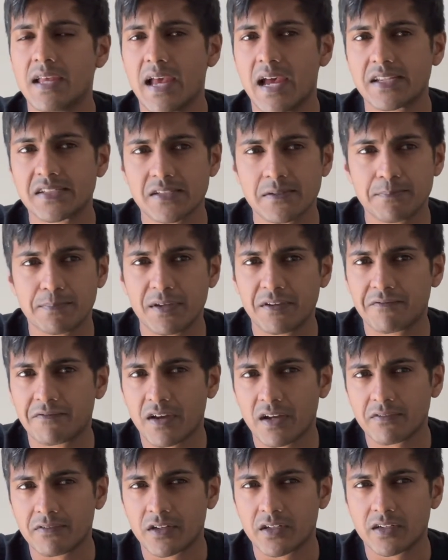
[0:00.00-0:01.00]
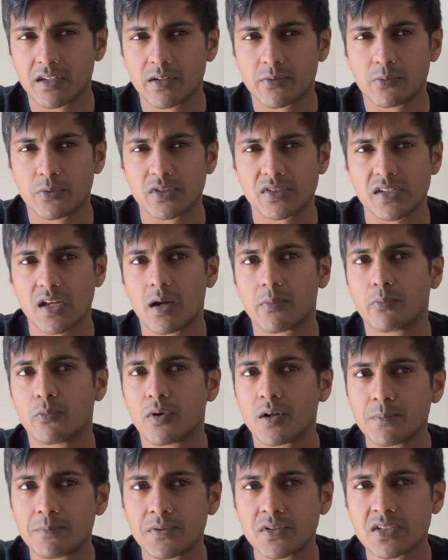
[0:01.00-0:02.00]
S&P 500 was up
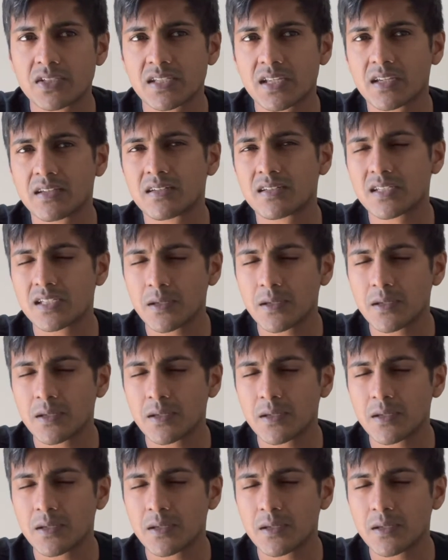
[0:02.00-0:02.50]
1%,